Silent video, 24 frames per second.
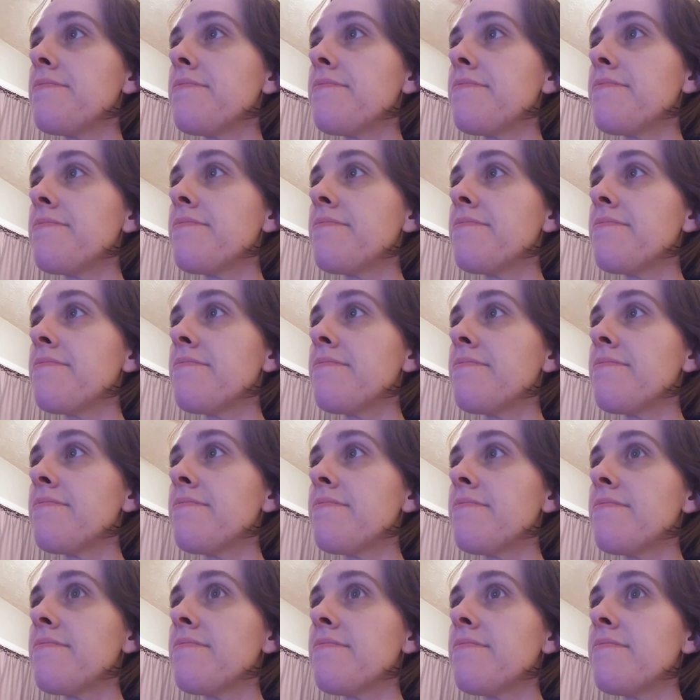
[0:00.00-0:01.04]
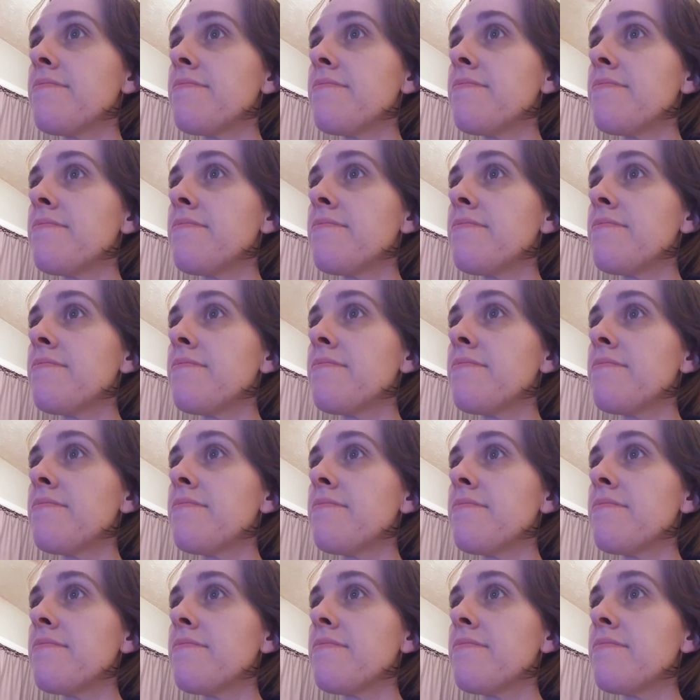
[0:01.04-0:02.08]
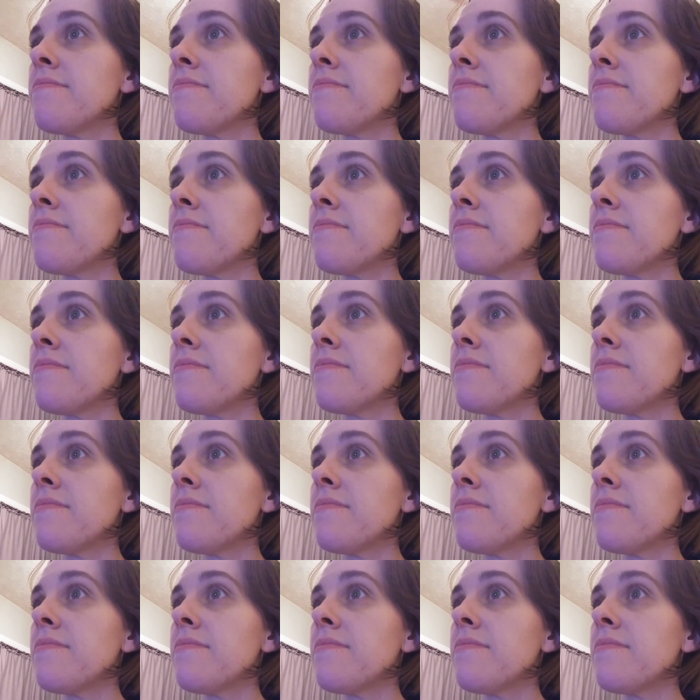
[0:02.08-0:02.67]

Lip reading: No one is speaking in this clip.